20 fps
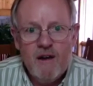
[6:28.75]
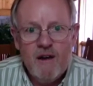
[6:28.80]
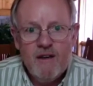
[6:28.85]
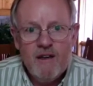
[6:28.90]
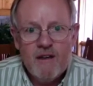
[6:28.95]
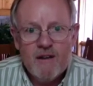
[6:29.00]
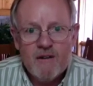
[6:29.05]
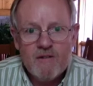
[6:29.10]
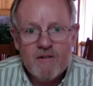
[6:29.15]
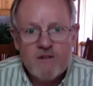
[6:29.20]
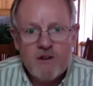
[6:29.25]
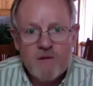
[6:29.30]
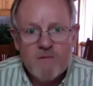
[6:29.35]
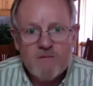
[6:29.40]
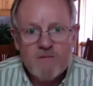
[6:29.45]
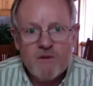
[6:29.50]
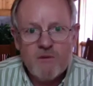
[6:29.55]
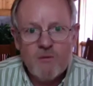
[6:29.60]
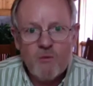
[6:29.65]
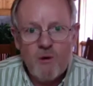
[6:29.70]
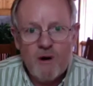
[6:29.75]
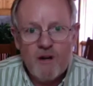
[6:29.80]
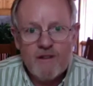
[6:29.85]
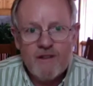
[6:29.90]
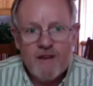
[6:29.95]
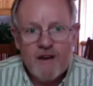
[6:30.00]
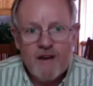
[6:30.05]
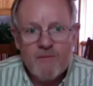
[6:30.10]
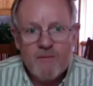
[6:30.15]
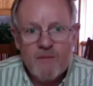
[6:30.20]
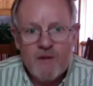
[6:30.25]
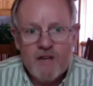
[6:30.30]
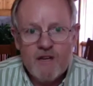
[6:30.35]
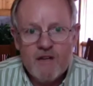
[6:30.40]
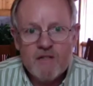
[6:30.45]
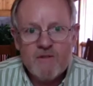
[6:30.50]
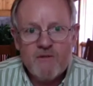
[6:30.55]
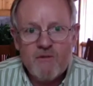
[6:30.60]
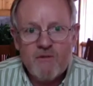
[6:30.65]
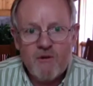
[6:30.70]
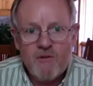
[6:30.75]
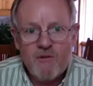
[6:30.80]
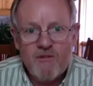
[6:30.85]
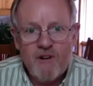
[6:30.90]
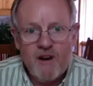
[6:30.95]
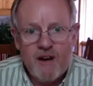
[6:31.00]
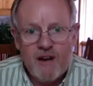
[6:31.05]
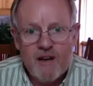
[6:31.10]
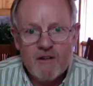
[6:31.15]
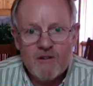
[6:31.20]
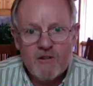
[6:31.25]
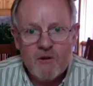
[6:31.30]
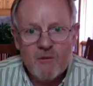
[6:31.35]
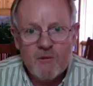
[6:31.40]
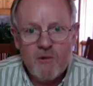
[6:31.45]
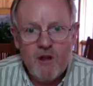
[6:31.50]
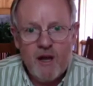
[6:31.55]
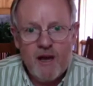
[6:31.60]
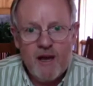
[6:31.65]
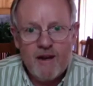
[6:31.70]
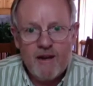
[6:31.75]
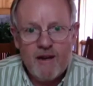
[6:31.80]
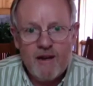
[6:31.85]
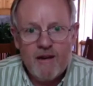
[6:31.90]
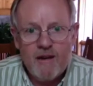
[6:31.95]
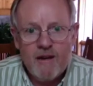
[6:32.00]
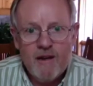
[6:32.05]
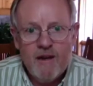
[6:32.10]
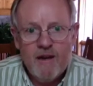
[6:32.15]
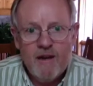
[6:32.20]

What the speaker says: in terms of what that means for financial planning.